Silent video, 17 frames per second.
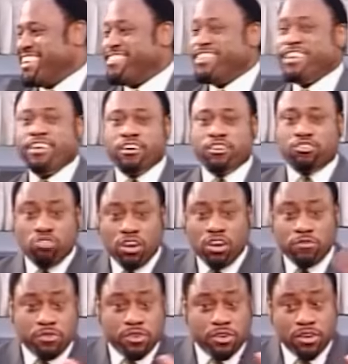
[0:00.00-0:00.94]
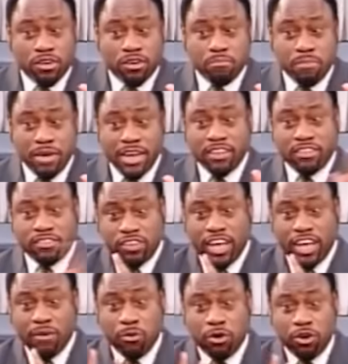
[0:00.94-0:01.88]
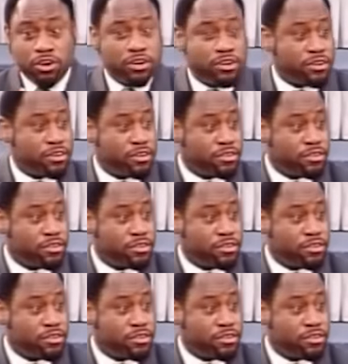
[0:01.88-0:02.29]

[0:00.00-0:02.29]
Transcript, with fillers: See, two different meanings, same word.